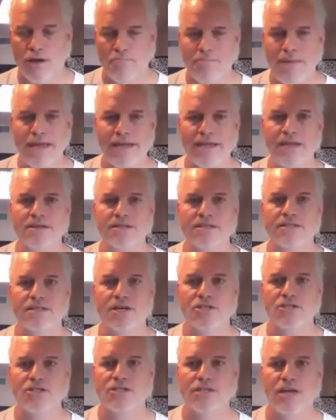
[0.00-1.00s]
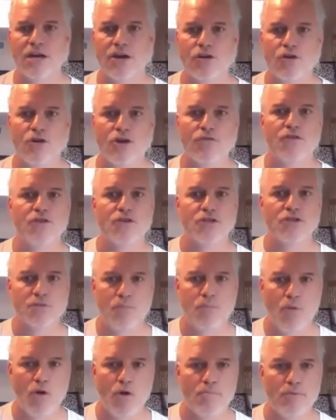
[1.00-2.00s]
making decisions that are good for the
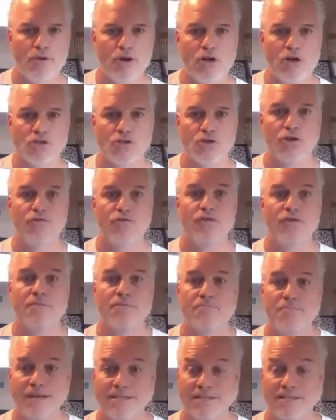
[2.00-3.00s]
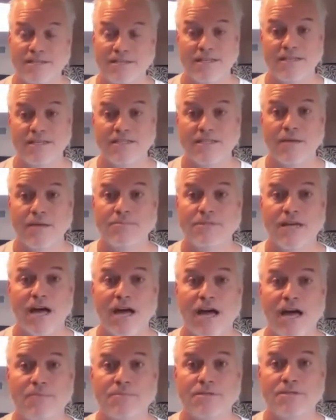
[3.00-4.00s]
sport, but also good for the business. And
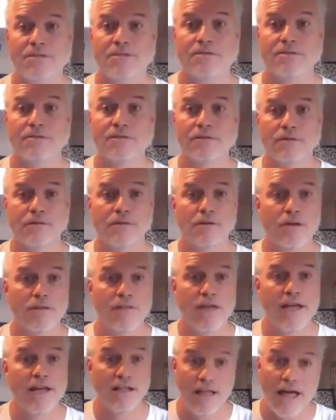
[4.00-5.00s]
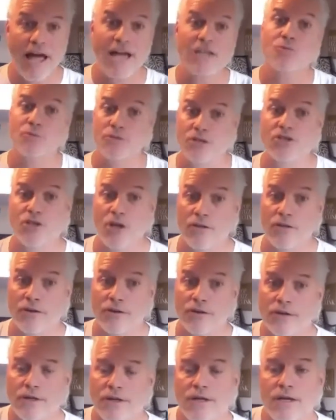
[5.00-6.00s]
sometimes they clash with each other.
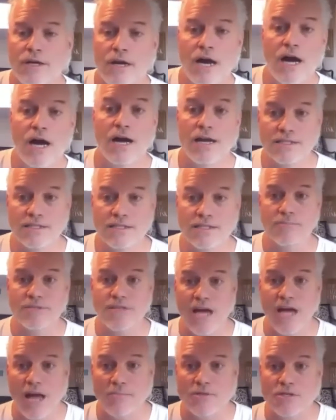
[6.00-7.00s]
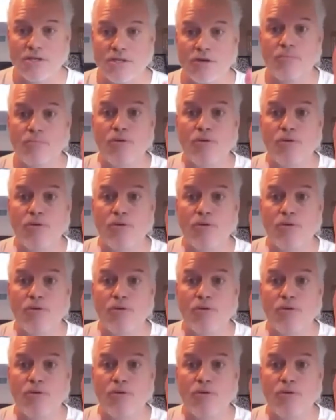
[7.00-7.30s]
And sometimes they're in